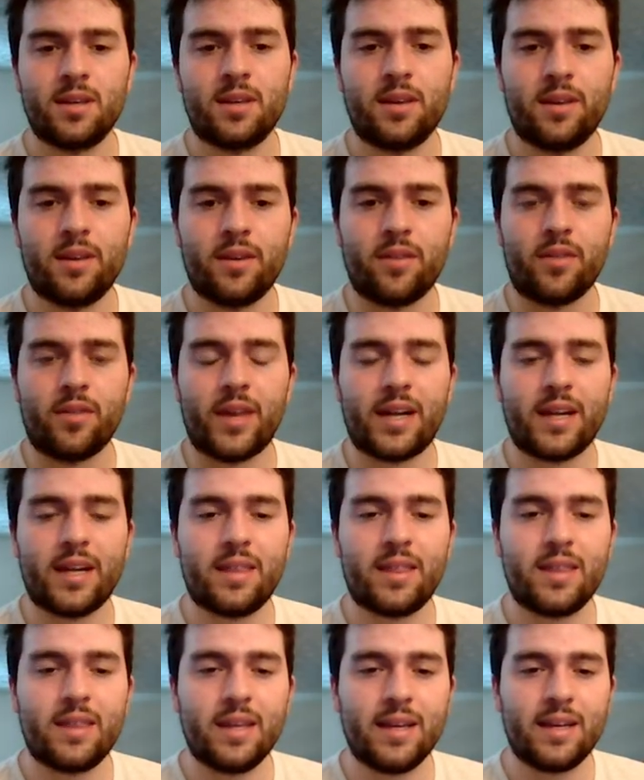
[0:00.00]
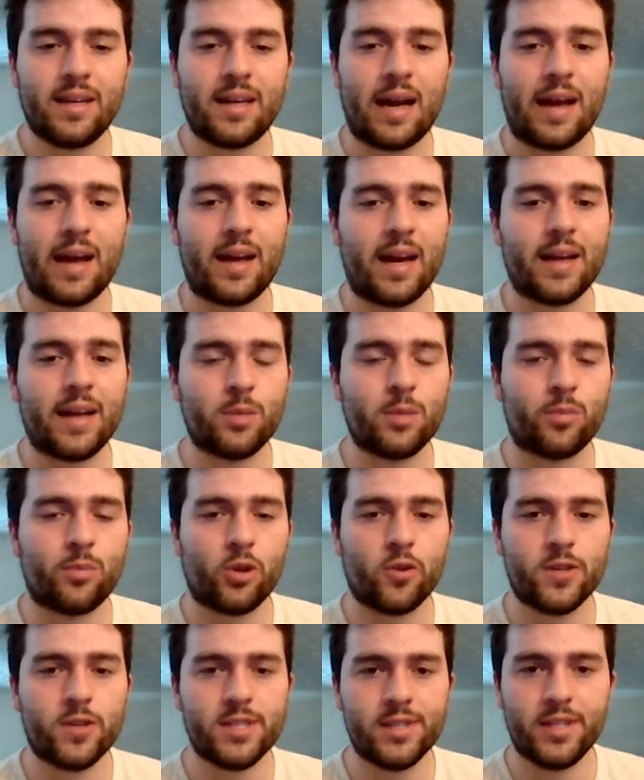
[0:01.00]
that I think I can
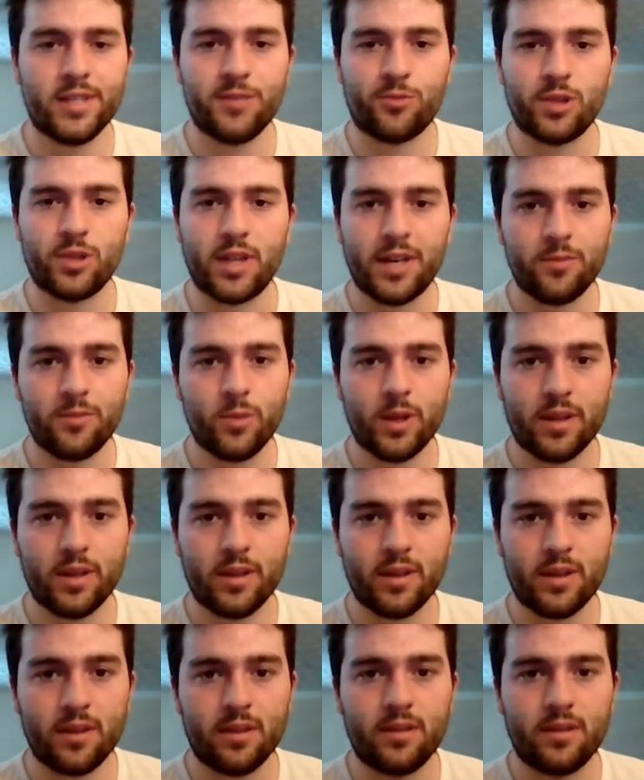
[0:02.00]
personally relate with.